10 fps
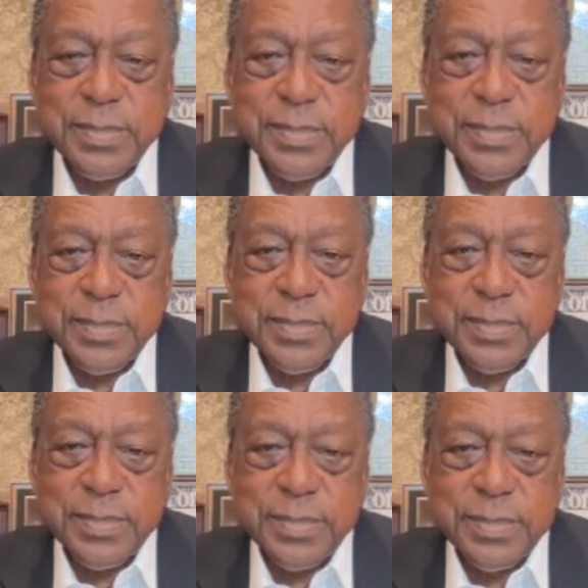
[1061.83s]

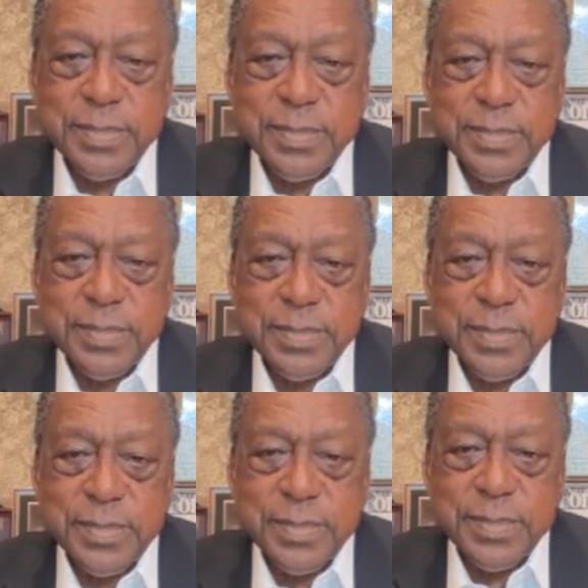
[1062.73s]

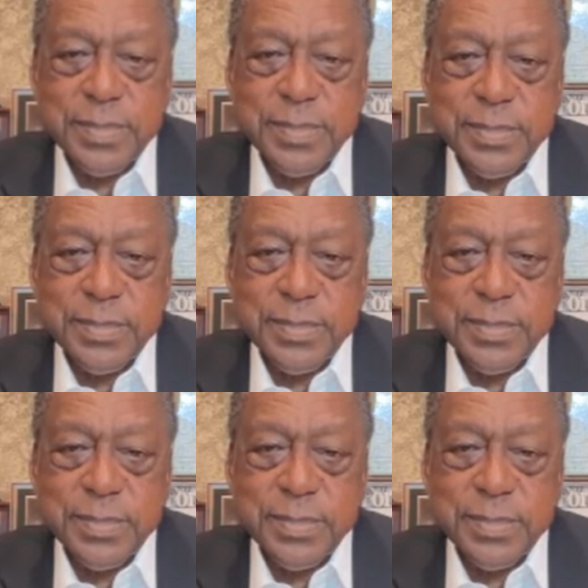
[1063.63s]
(silent)